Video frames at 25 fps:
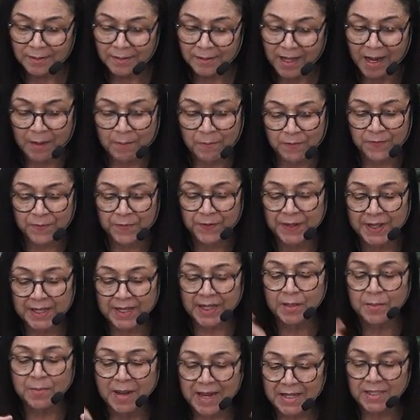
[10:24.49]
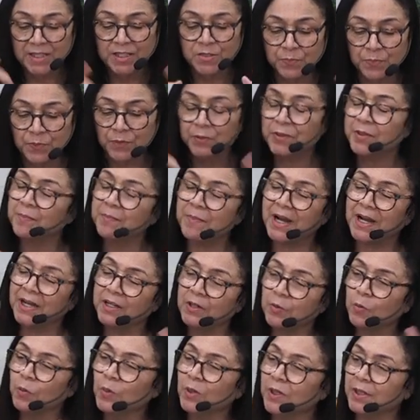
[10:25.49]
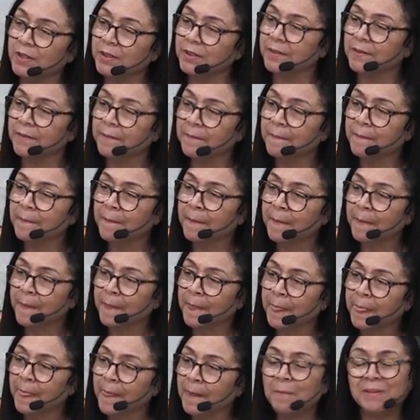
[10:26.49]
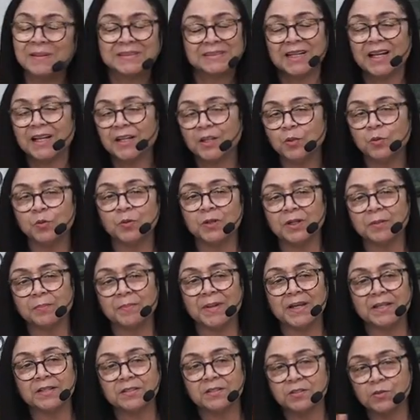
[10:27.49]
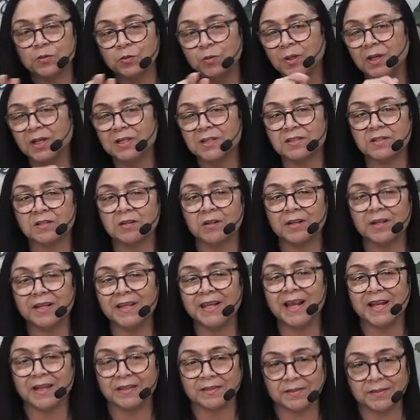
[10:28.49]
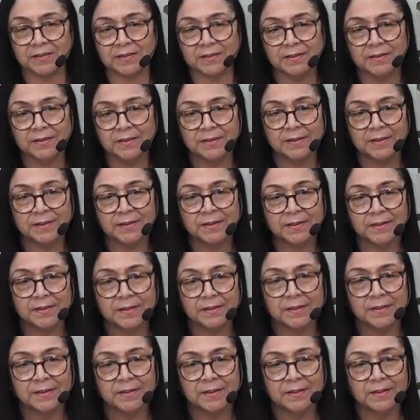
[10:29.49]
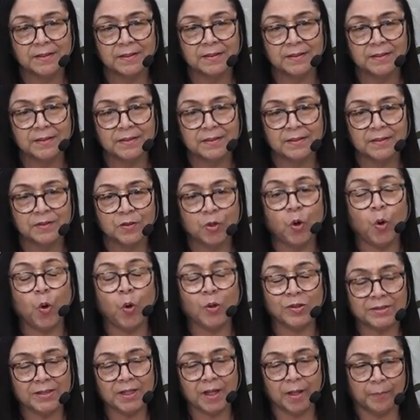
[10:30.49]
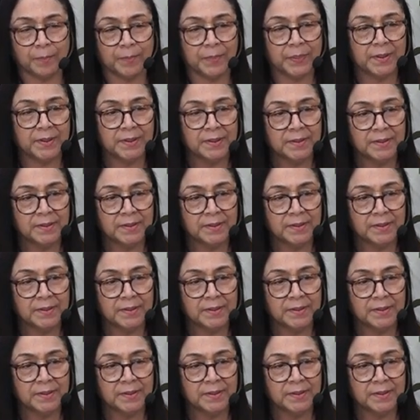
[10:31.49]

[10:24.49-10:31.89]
I'm feeding my spirit man the word, but I know that my soul has not yet caught up